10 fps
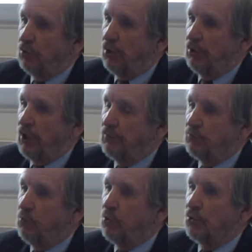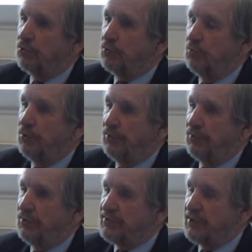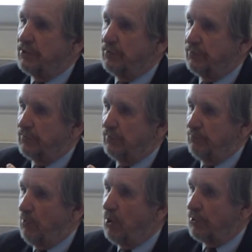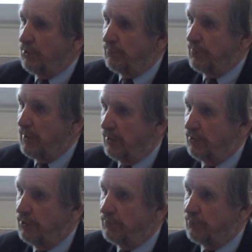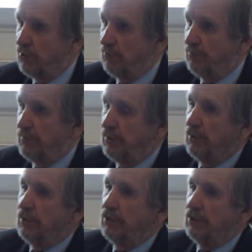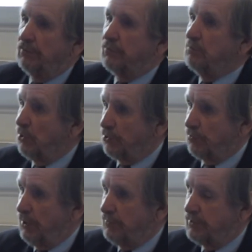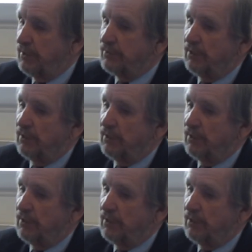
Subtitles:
I've worked with a set of marketing faculty from Monterrey, Tech